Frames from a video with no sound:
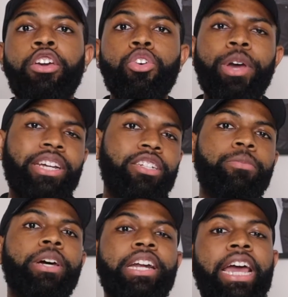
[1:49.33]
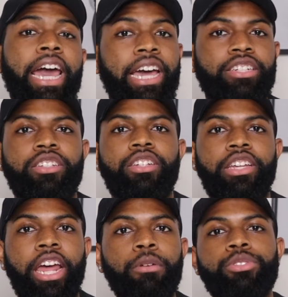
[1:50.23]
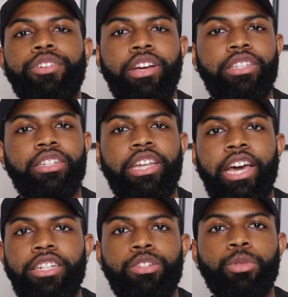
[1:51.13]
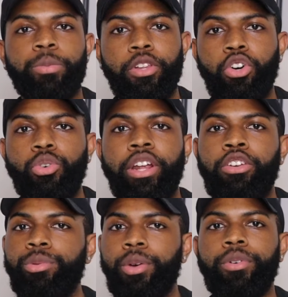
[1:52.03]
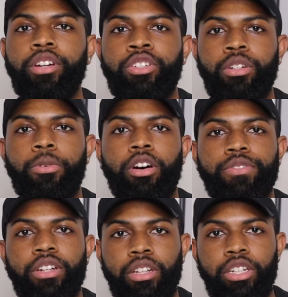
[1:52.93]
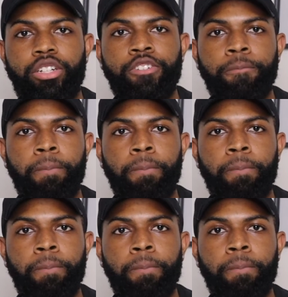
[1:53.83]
Huey actually did better than Ashley, and that was crazy because Ashley was blowed that Huey didn't want to jump off the cliff.